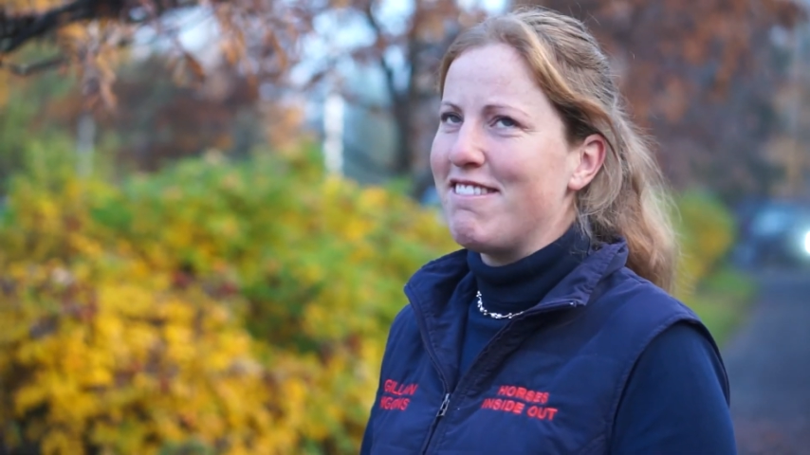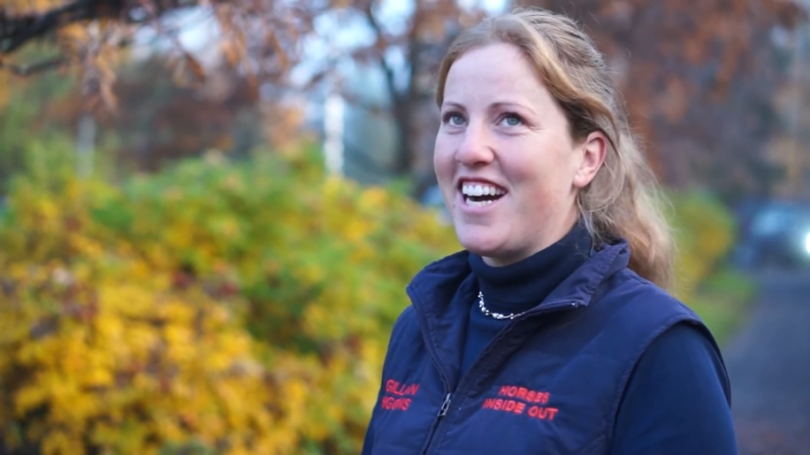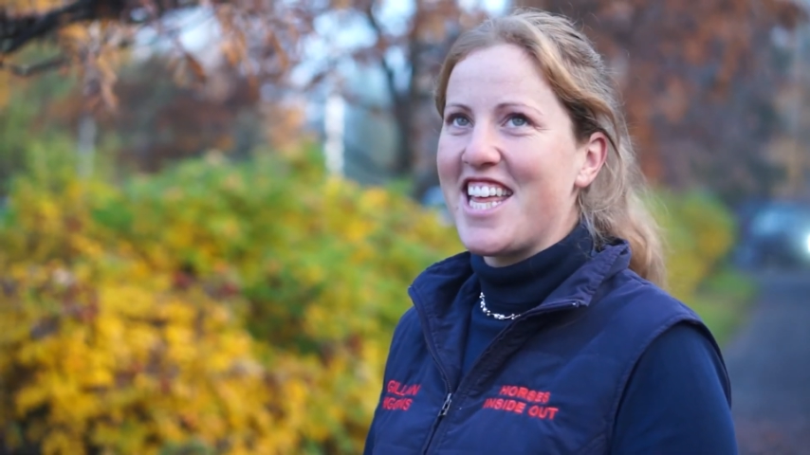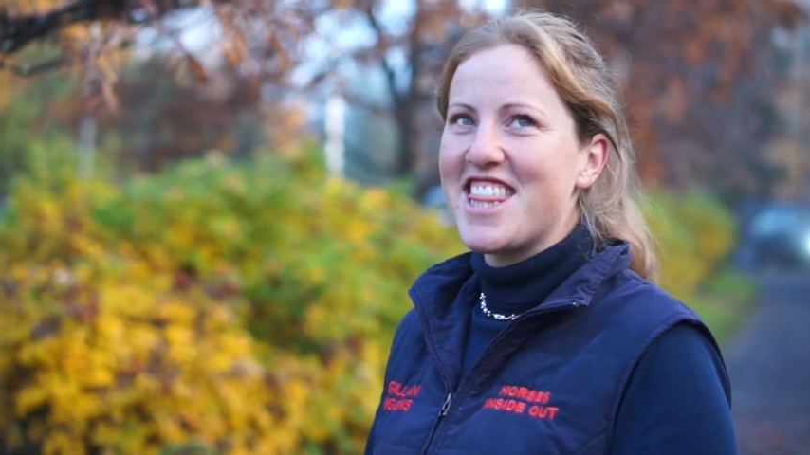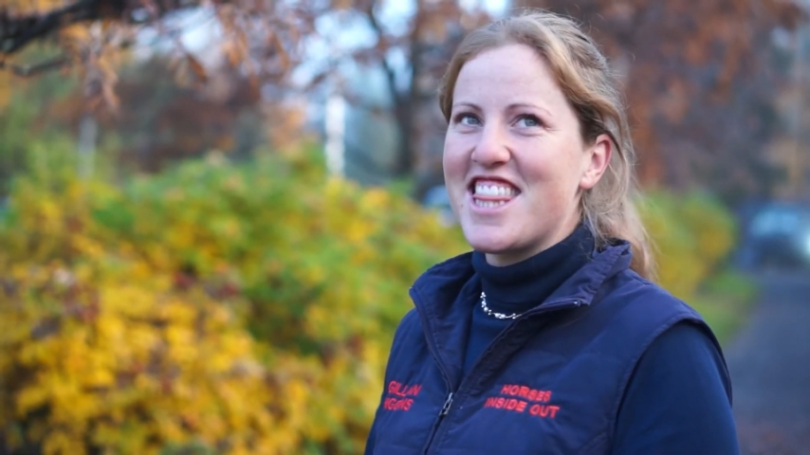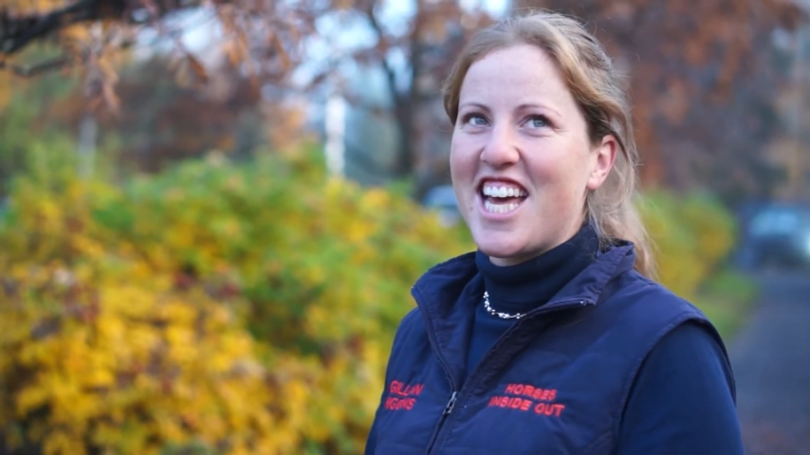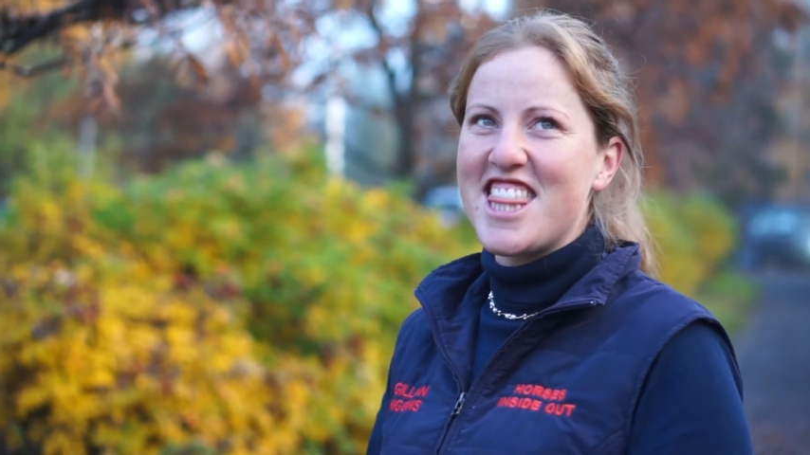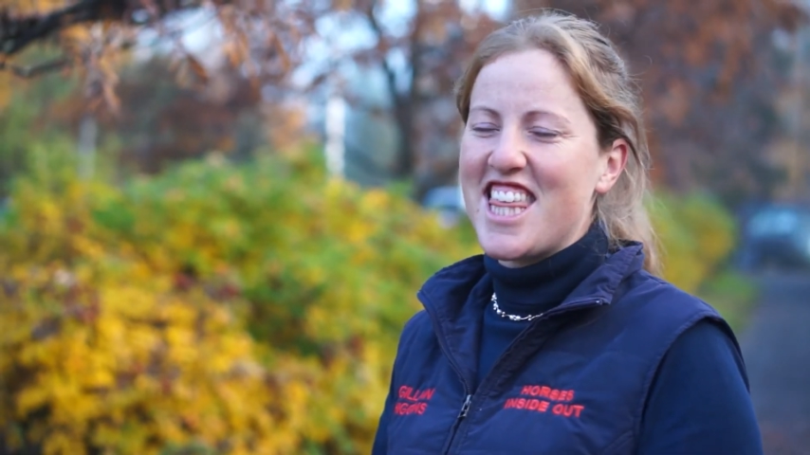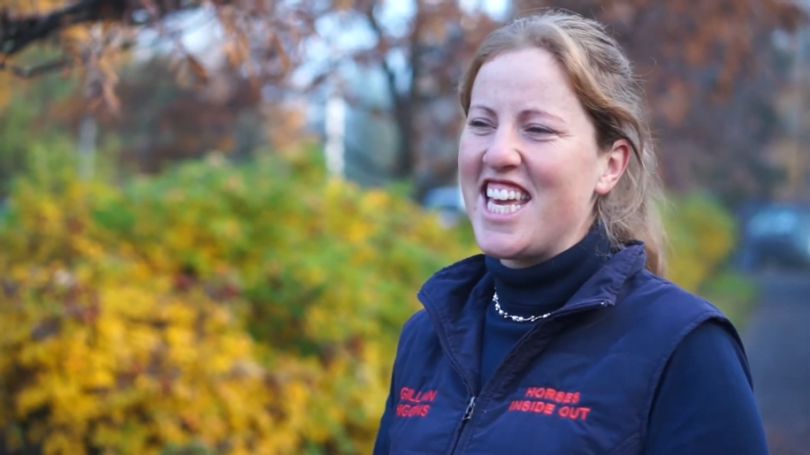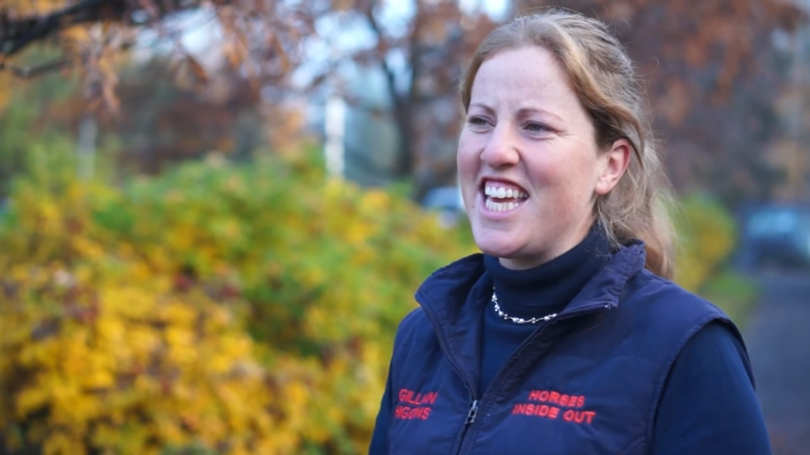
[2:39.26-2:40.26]
I
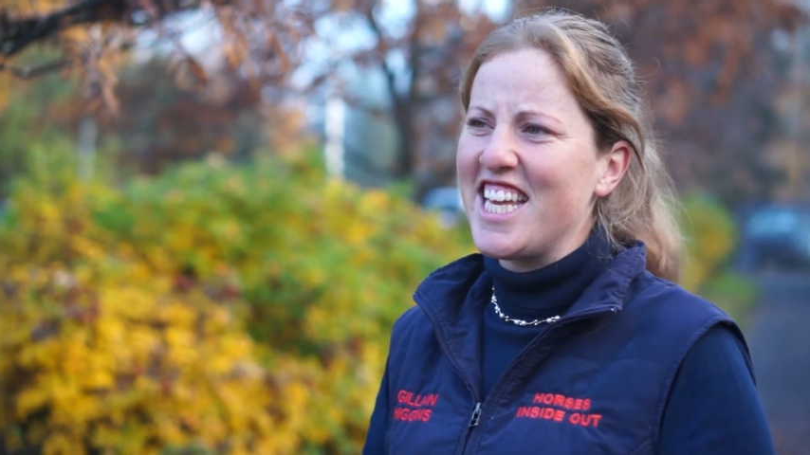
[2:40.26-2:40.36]
think